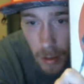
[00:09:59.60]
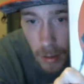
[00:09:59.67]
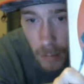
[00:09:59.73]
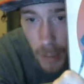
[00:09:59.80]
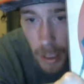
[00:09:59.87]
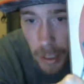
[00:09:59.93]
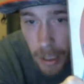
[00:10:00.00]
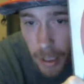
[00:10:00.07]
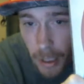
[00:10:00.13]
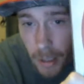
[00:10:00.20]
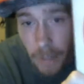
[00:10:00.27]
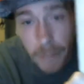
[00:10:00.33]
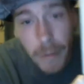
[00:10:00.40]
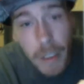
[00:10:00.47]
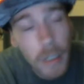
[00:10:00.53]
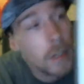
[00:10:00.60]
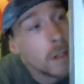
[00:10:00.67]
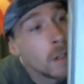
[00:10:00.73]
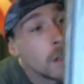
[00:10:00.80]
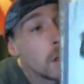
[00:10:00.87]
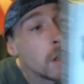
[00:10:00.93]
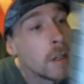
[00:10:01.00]
by Ken Levine
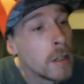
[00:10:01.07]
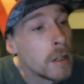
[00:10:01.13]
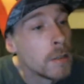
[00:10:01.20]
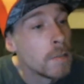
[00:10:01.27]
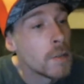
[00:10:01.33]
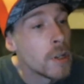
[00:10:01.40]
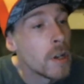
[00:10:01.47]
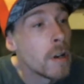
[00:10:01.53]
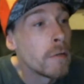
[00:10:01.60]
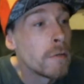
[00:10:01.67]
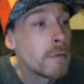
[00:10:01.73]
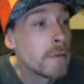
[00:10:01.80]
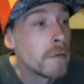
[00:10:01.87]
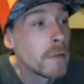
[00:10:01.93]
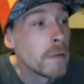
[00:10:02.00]
himself.